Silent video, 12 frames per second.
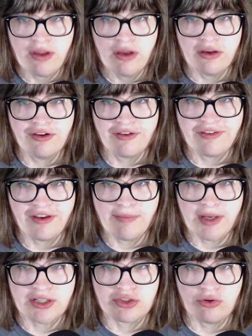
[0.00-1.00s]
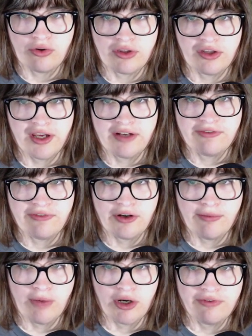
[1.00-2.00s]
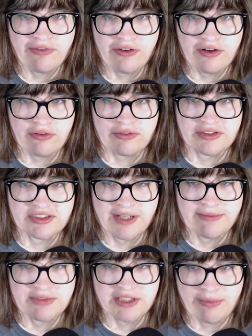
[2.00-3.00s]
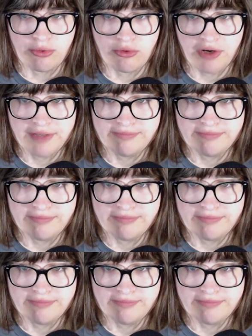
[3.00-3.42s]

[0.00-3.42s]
You just need to make sure that your headphone and microphone are on the same sample rate.